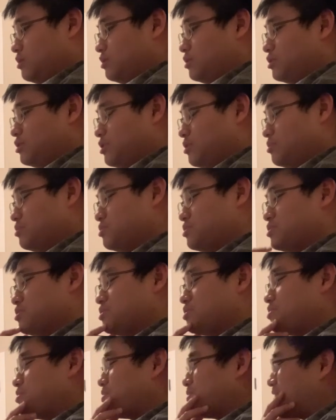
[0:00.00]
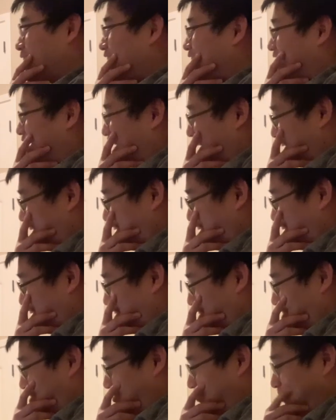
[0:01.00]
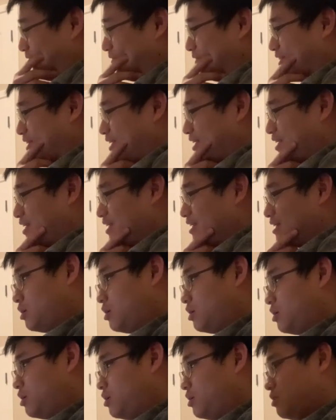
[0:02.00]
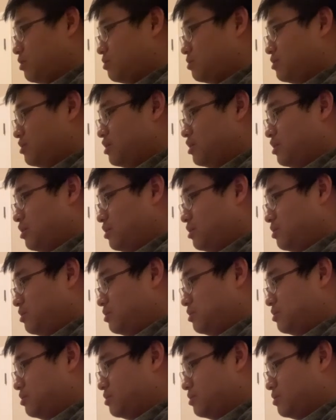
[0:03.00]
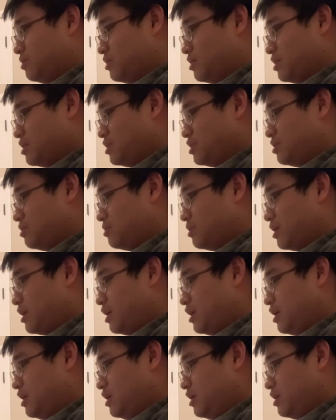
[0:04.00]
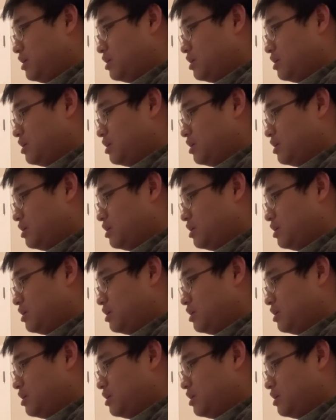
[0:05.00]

Don't scream. Oh no. Is he okay?